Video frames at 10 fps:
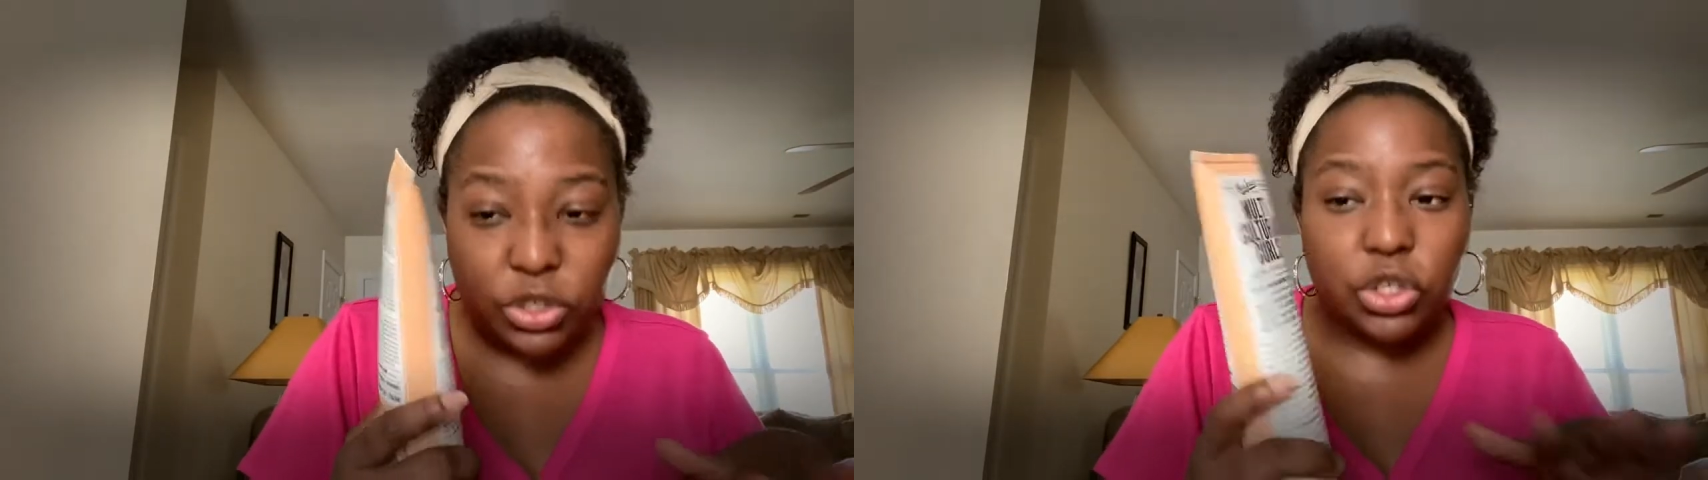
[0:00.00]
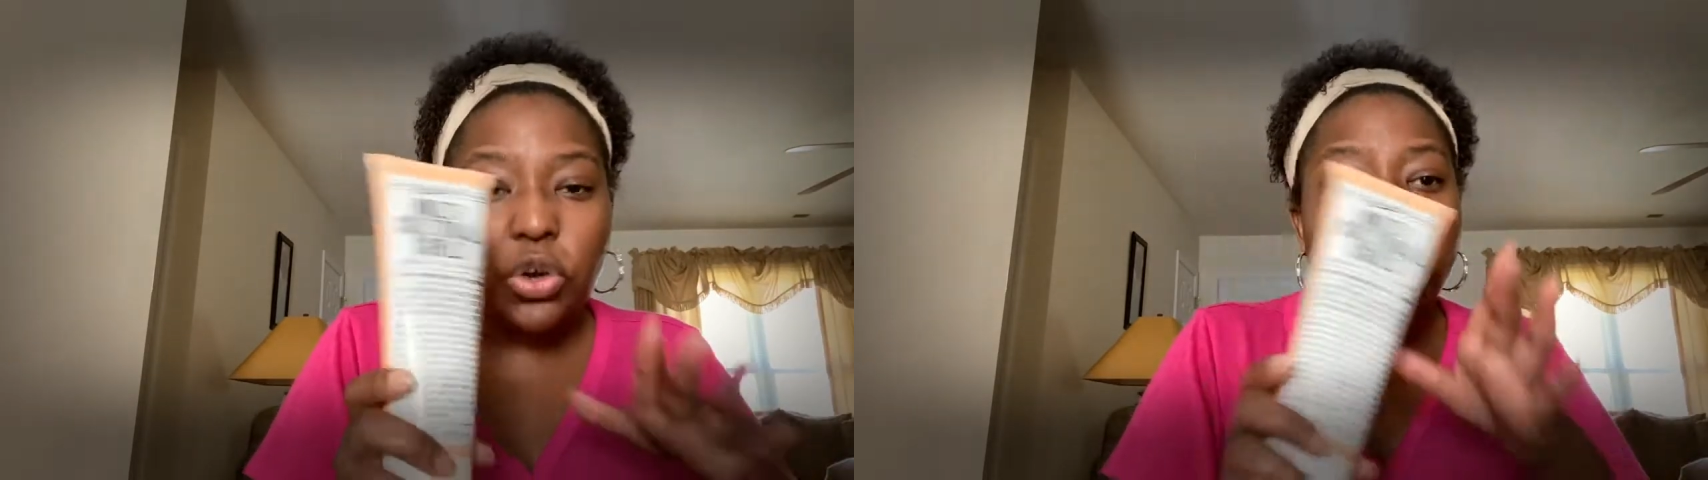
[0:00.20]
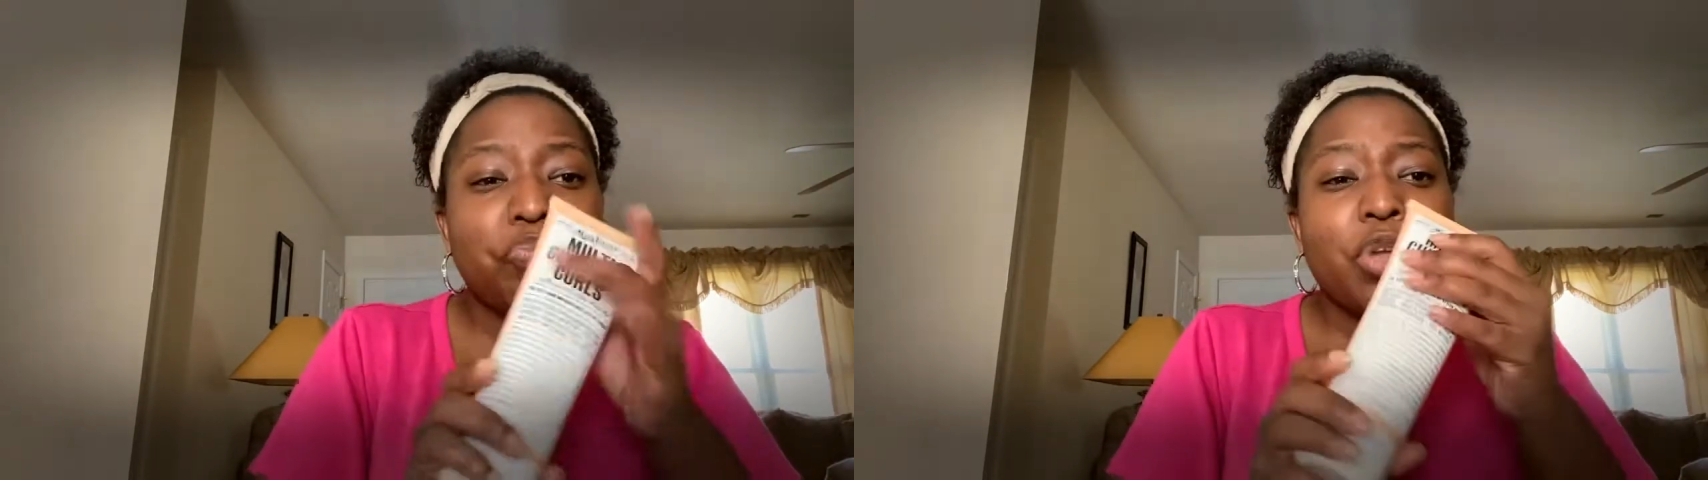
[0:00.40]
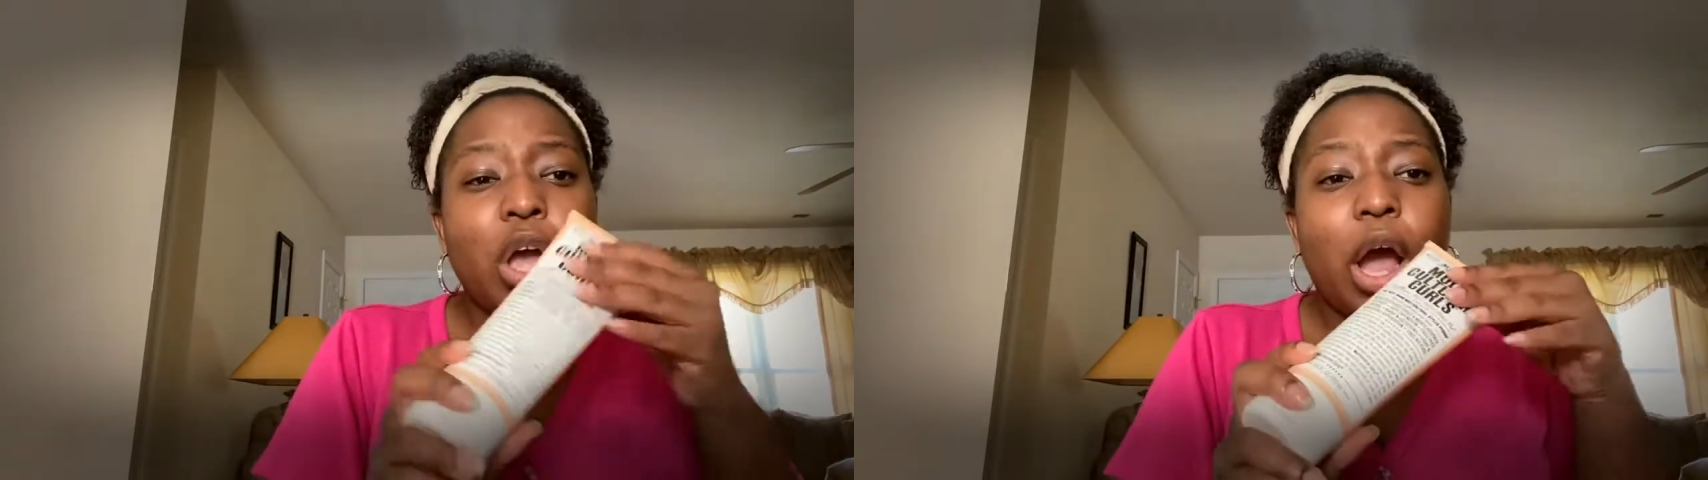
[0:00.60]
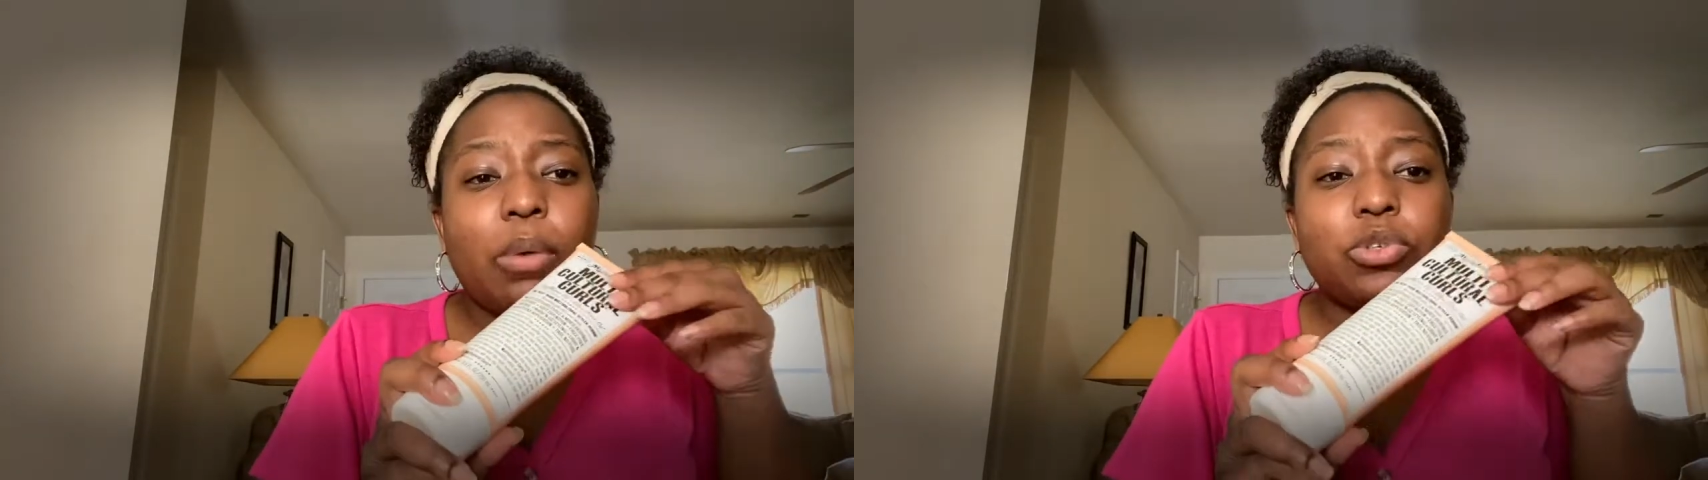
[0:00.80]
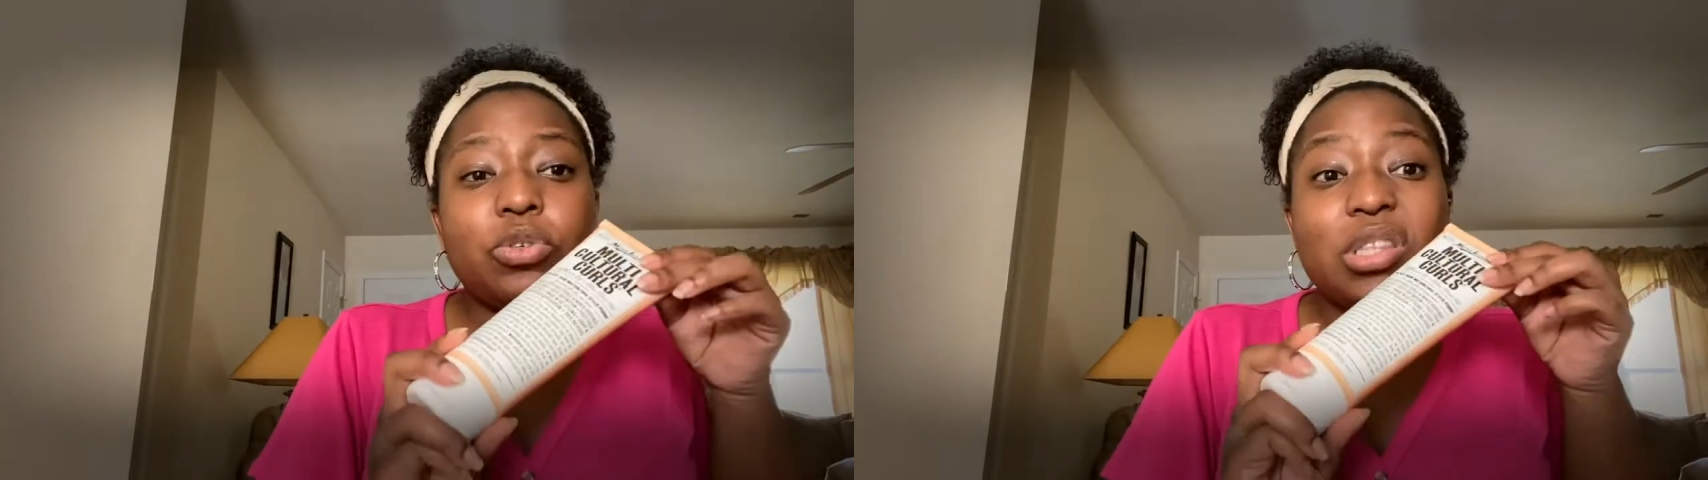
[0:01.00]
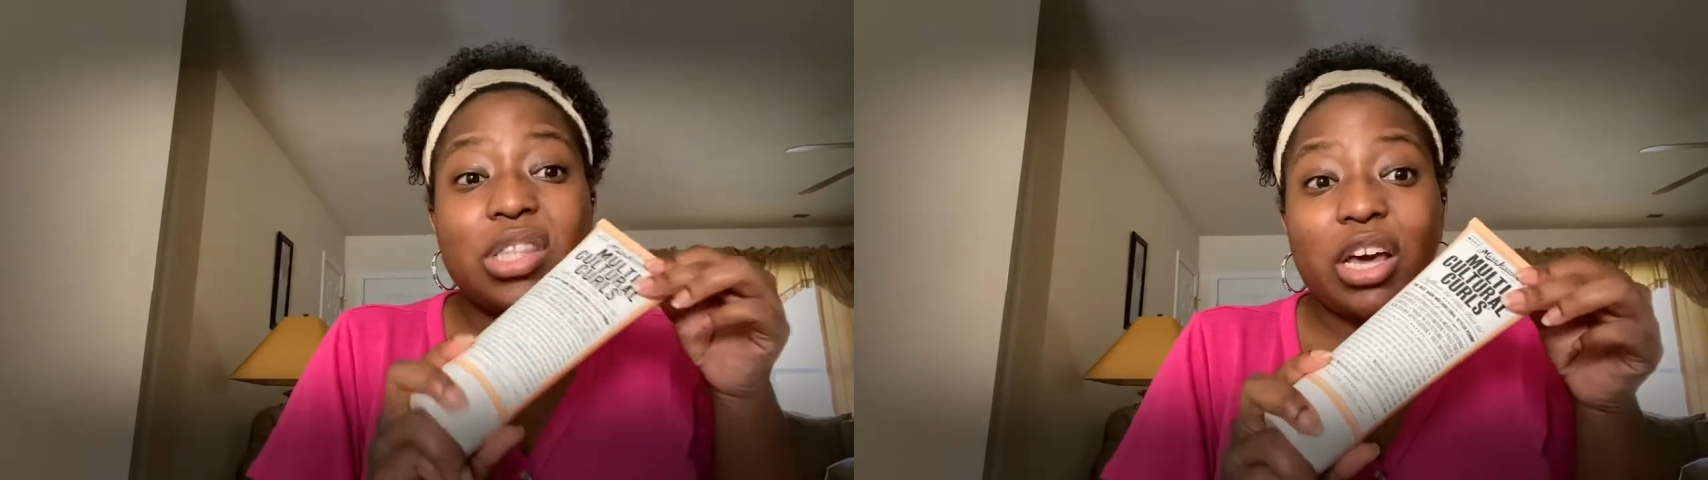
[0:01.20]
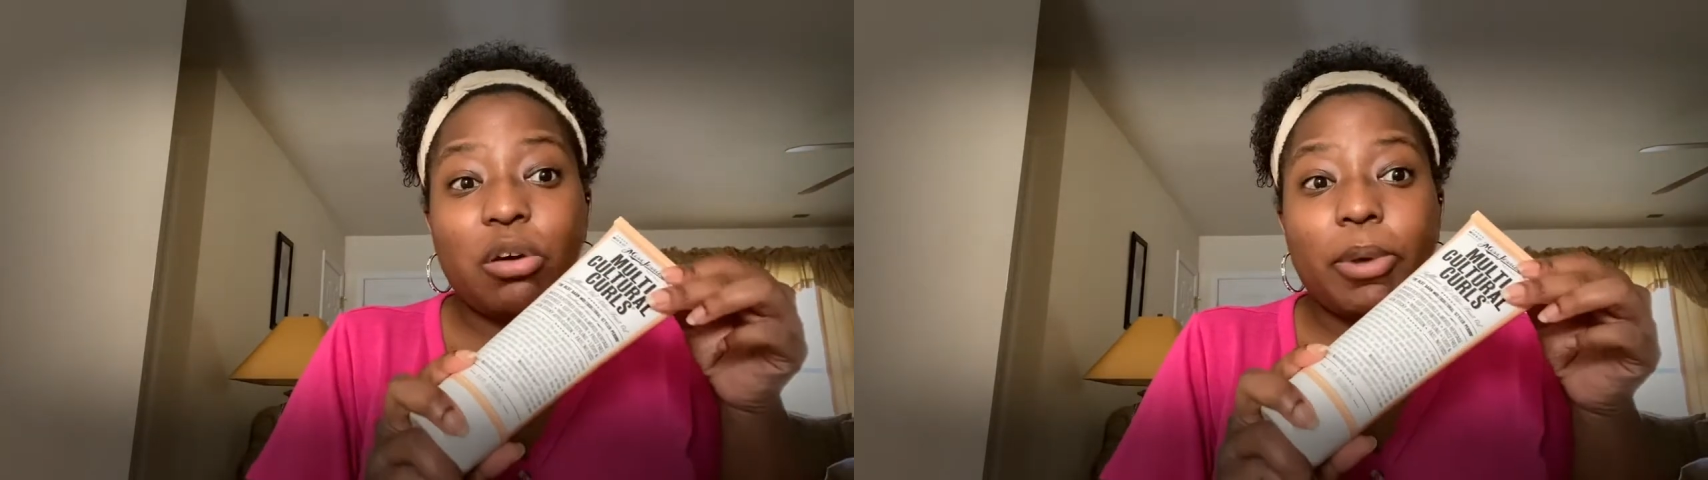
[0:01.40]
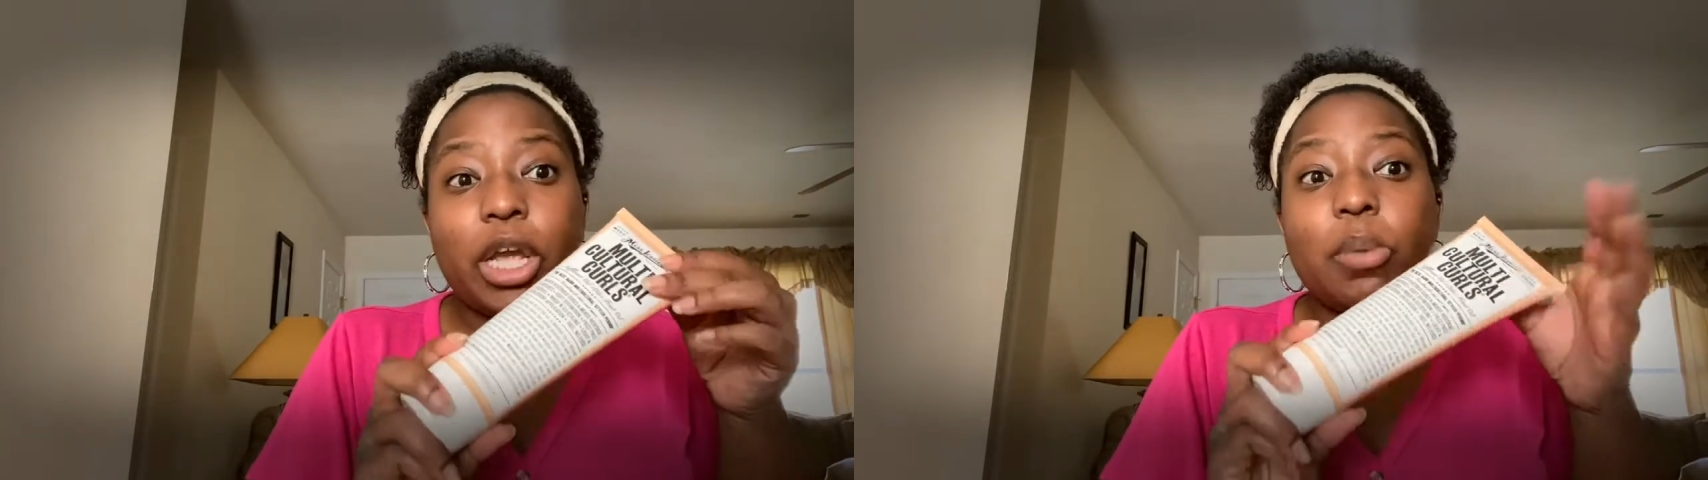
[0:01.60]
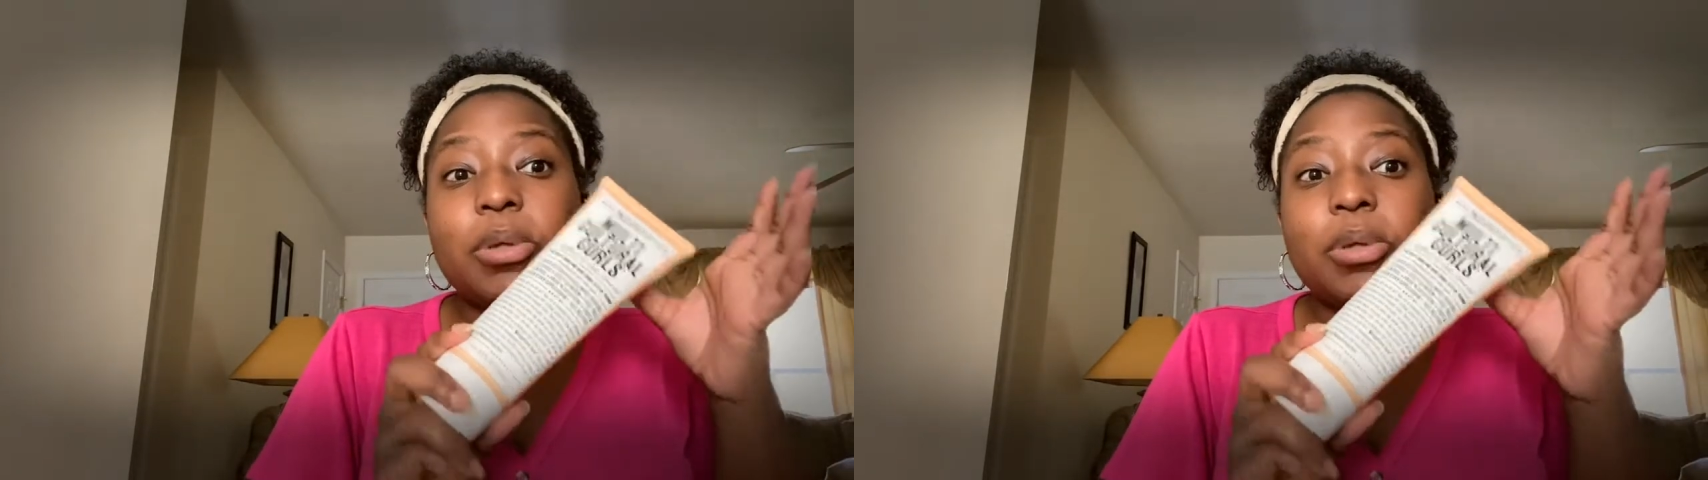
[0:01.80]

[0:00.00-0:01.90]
So I was using that on my hair,